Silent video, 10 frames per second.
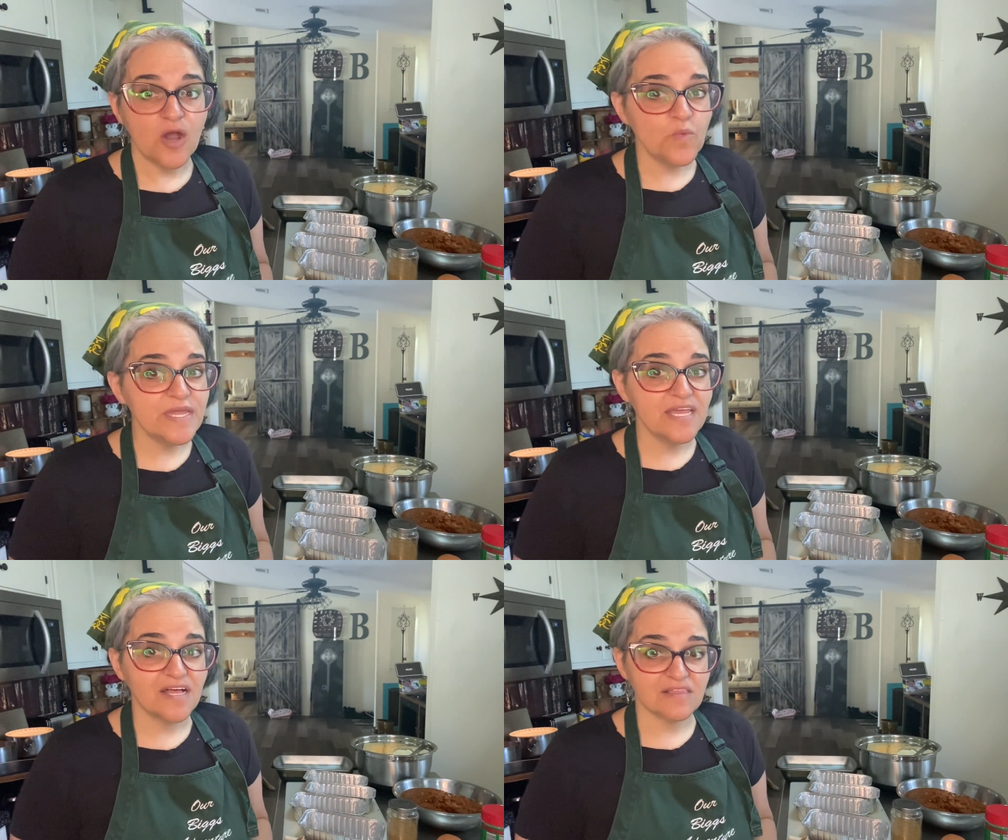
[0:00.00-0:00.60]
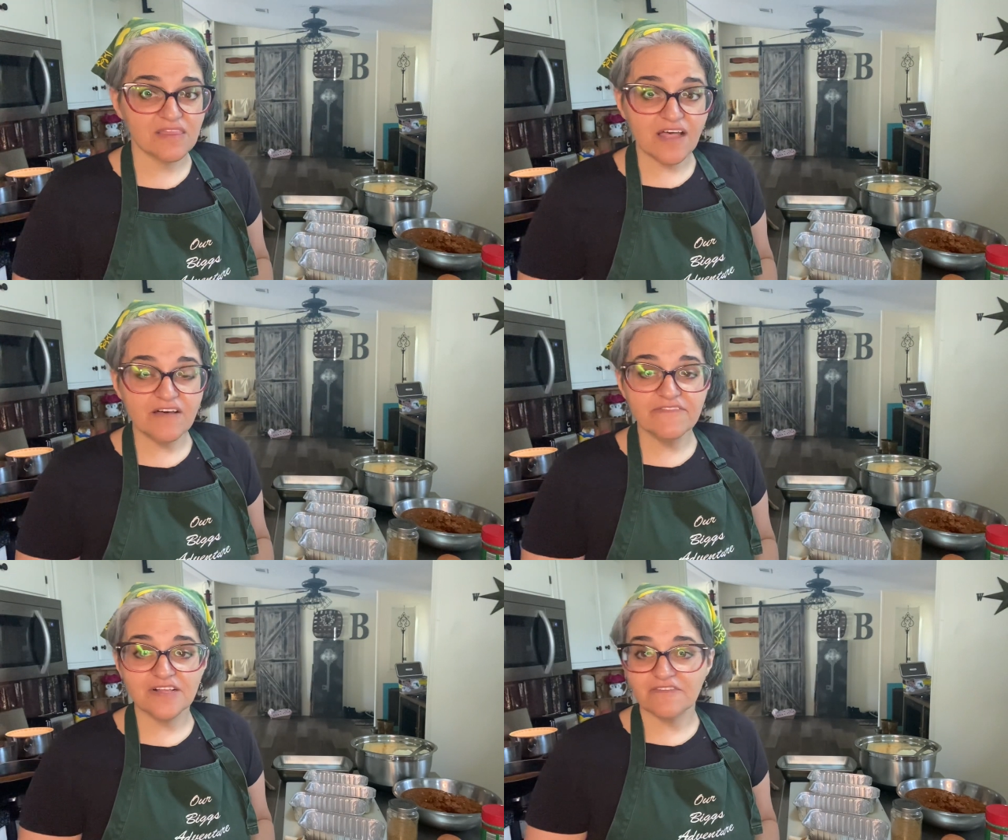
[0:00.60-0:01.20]
We
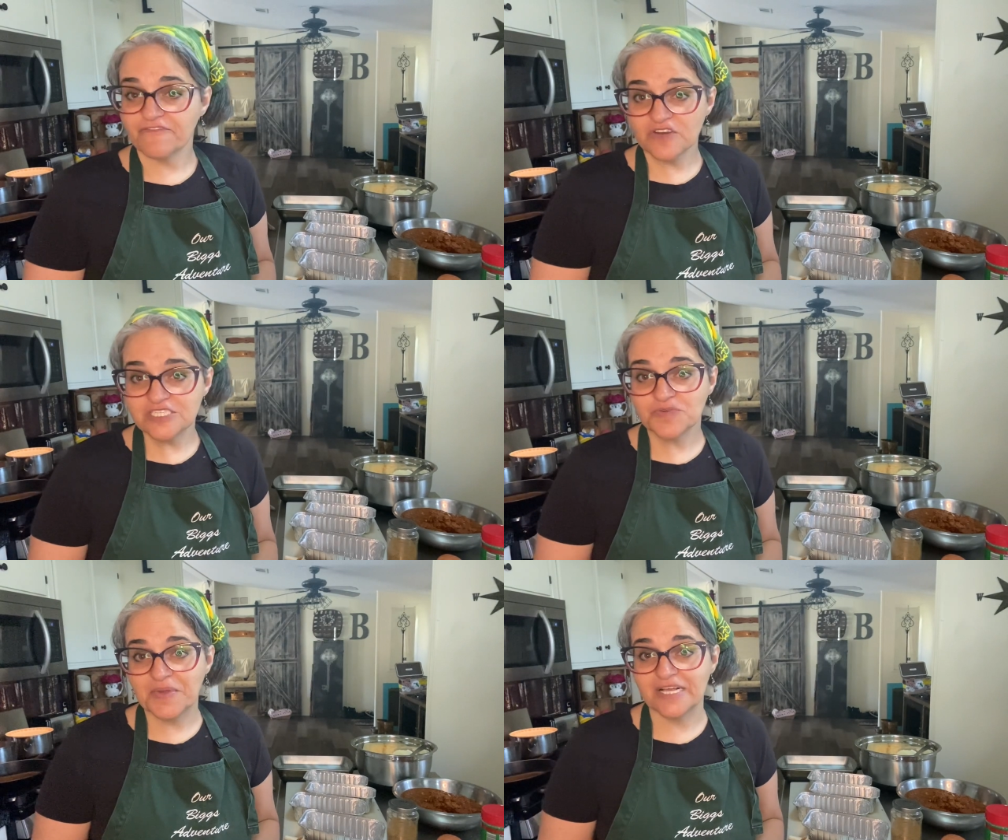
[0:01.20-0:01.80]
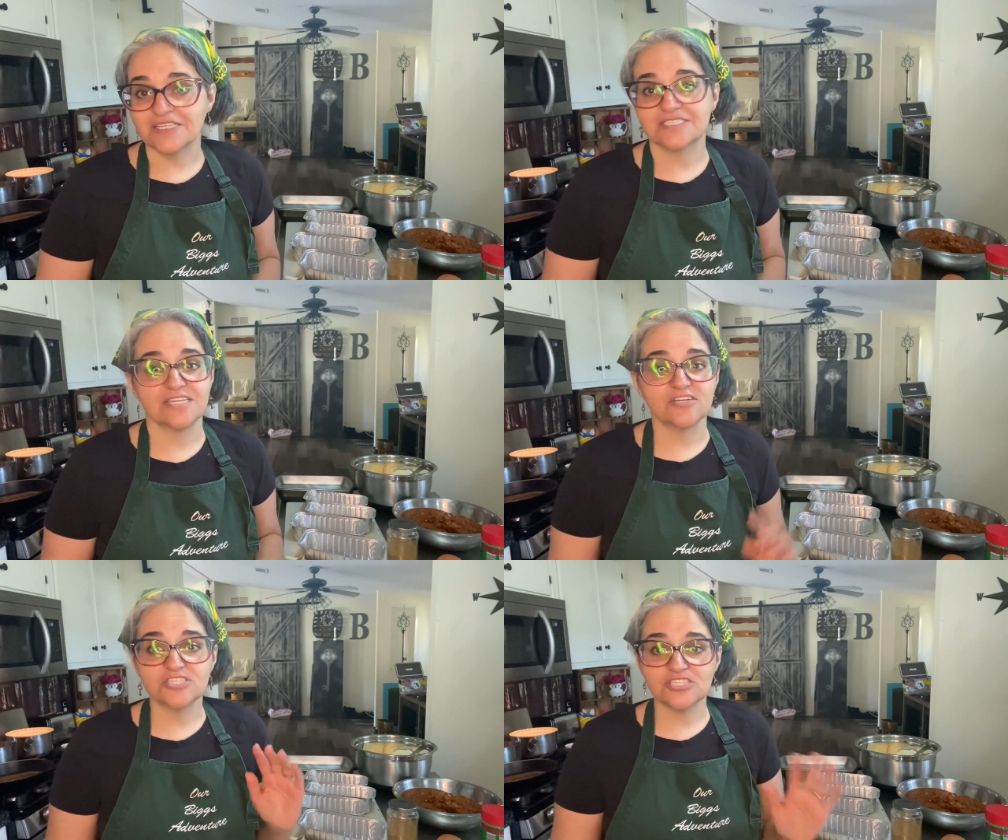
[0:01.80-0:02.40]
love freezer meals.
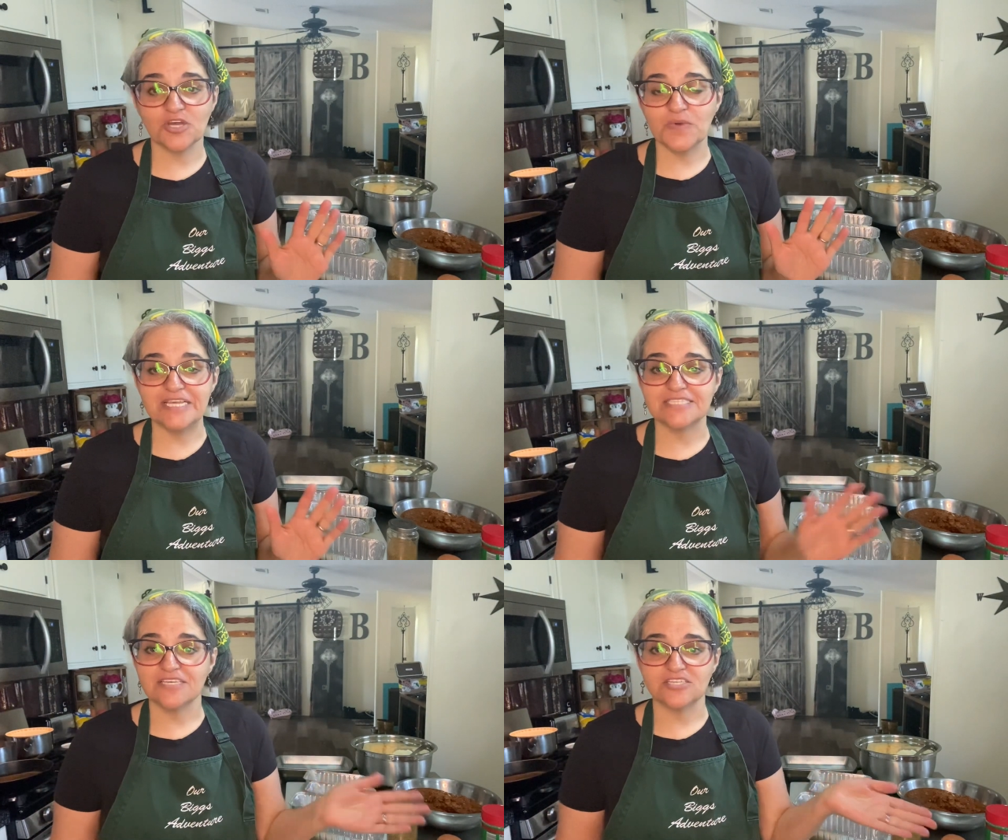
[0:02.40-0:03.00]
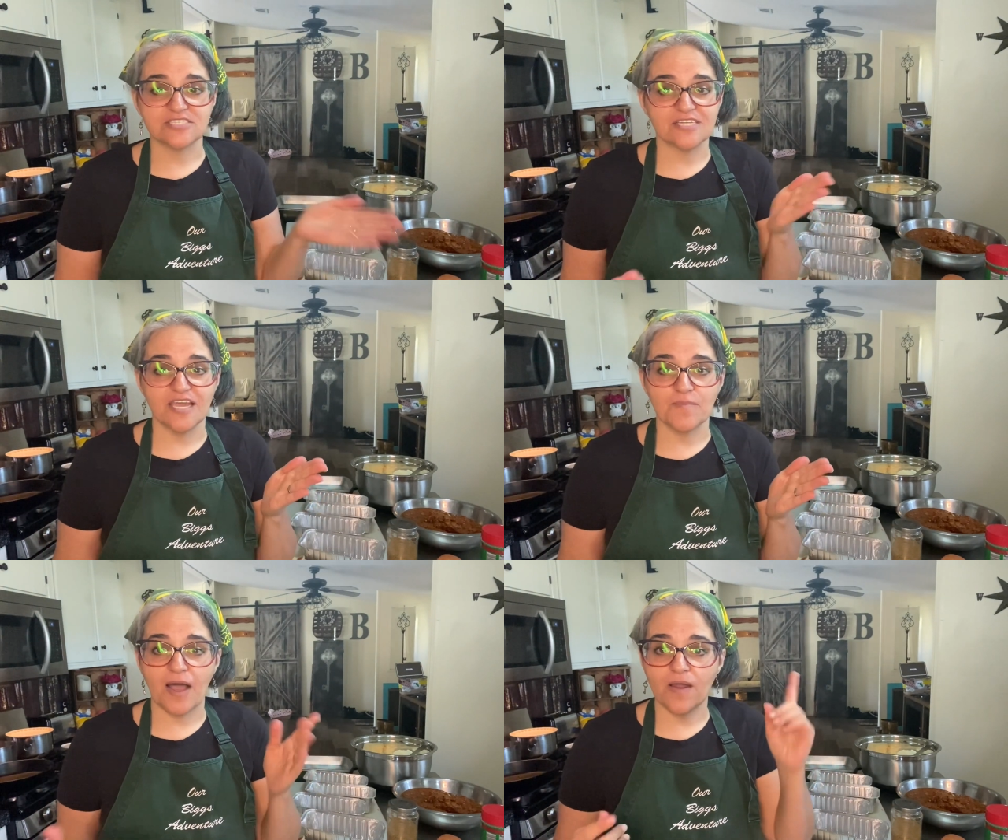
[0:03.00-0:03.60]
They're so easy. You just
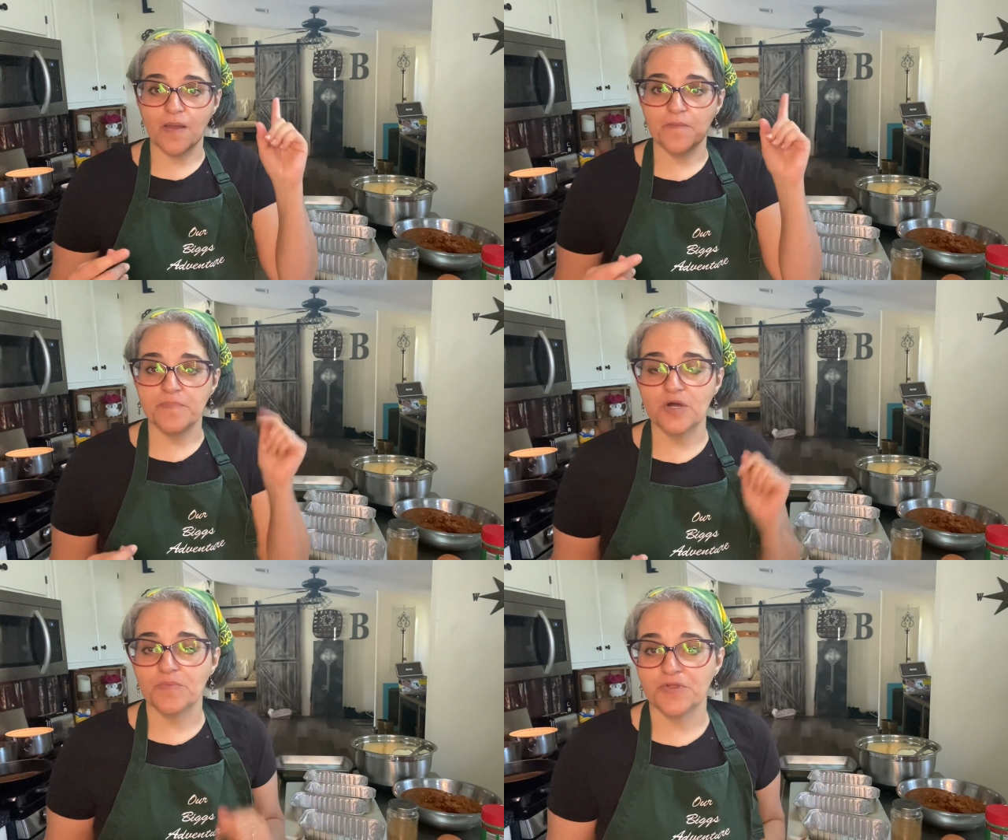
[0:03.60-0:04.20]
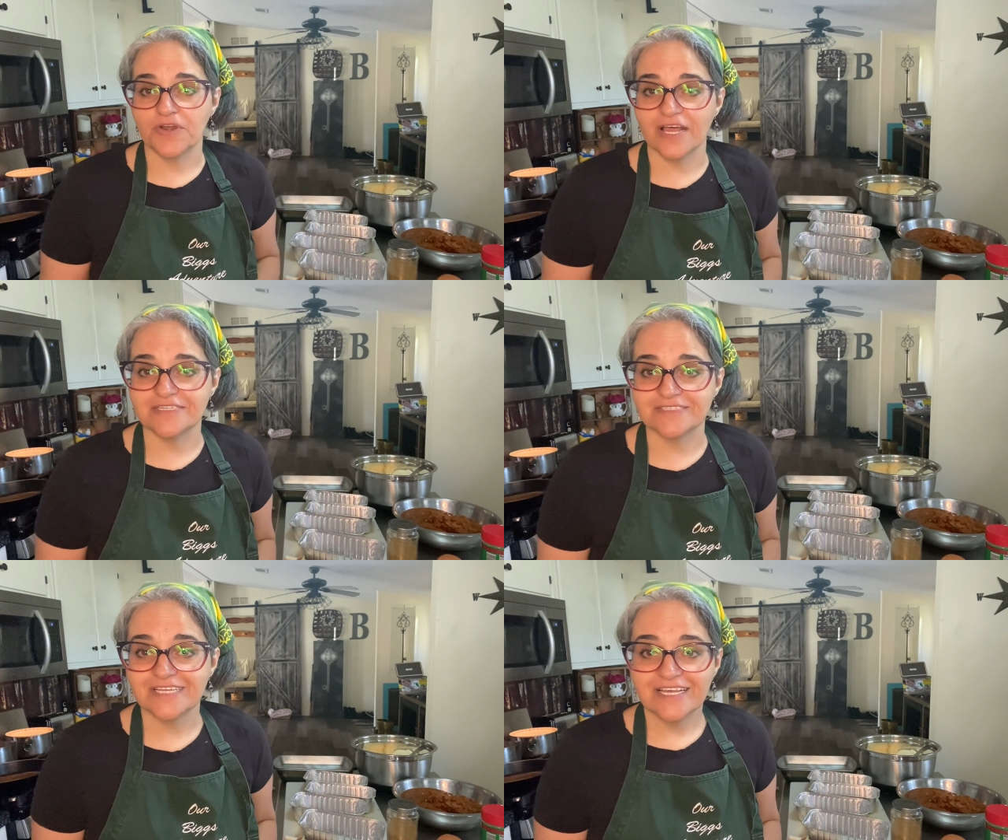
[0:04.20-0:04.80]
take them out and boom, you're done.